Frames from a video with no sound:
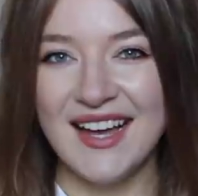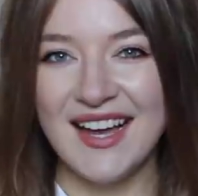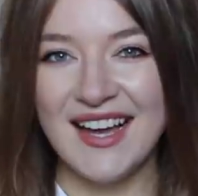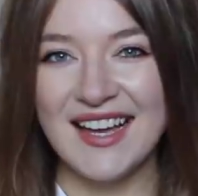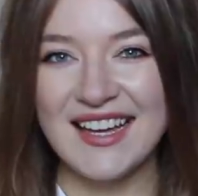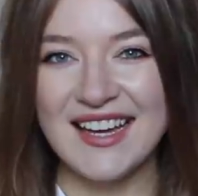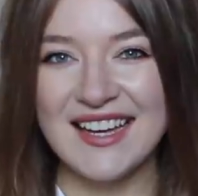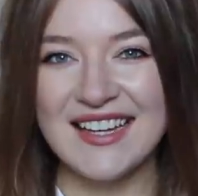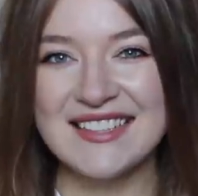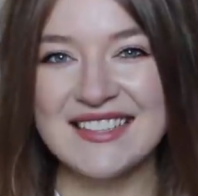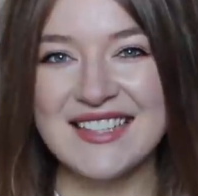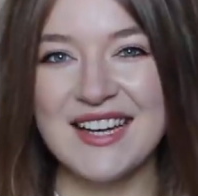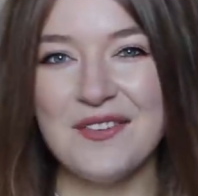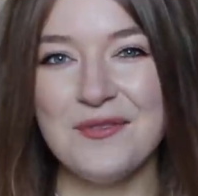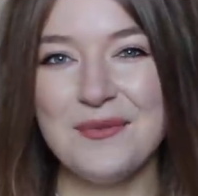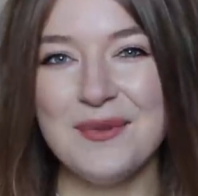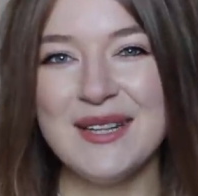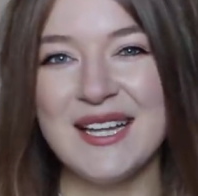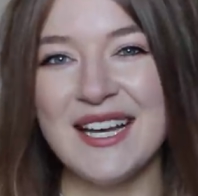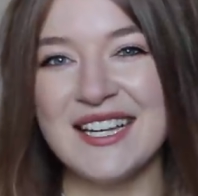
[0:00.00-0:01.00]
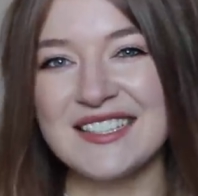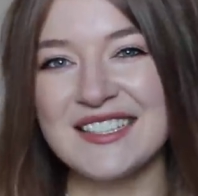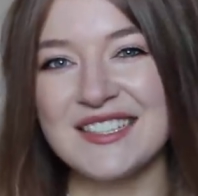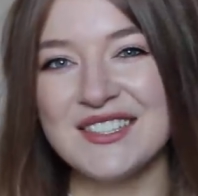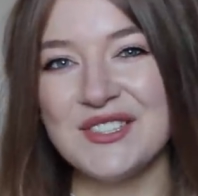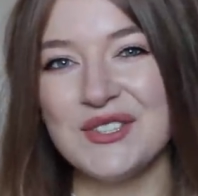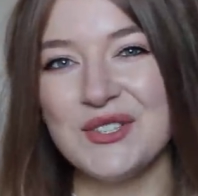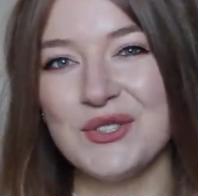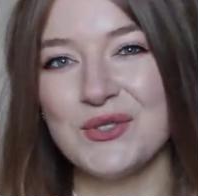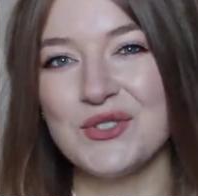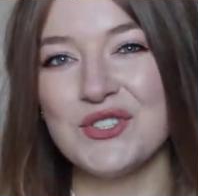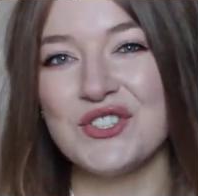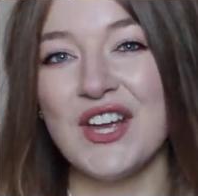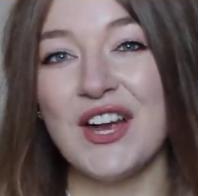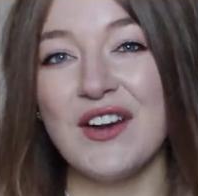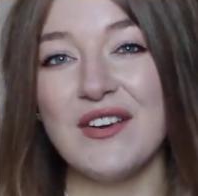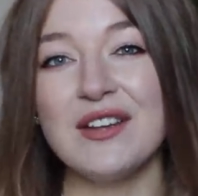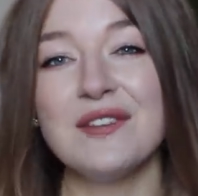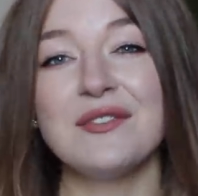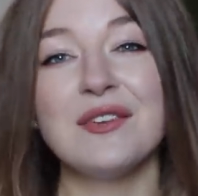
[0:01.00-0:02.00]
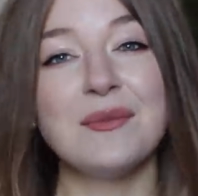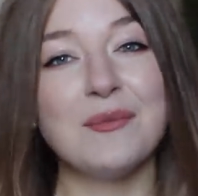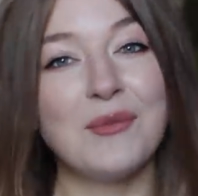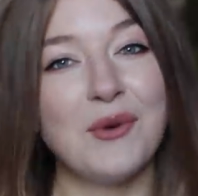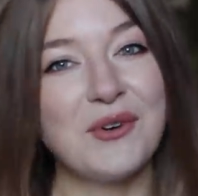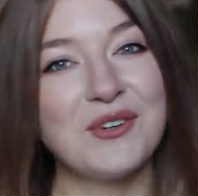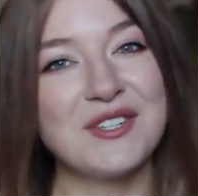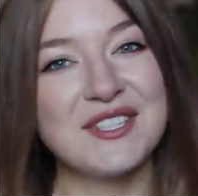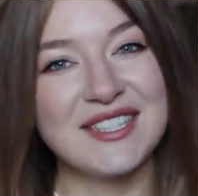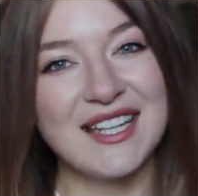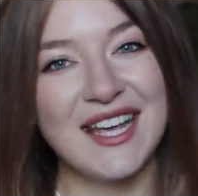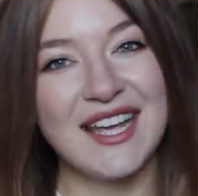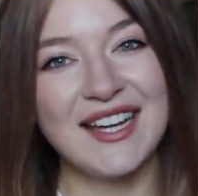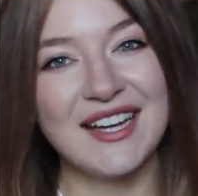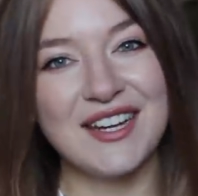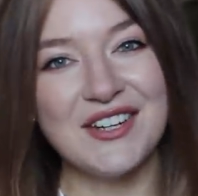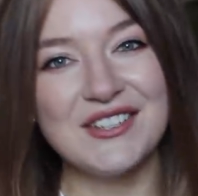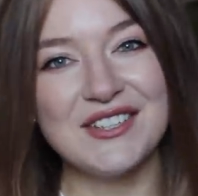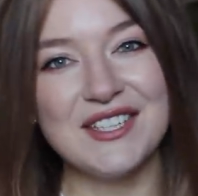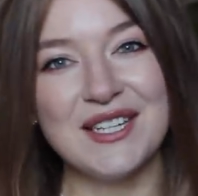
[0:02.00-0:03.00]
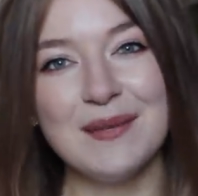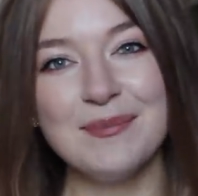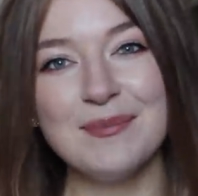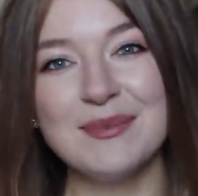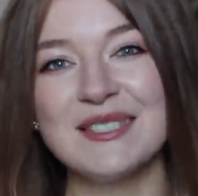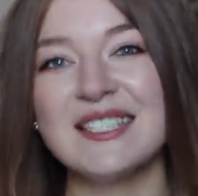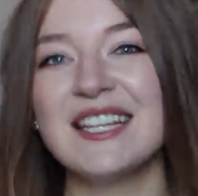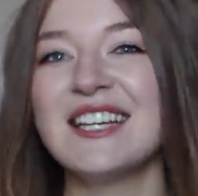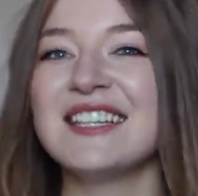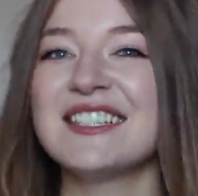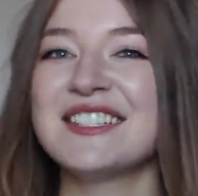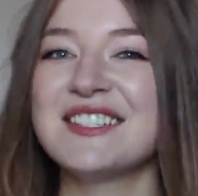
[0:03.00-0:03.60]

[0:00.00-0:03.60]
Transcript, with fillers: Hi guys, I've been asked to share even more skincare tips.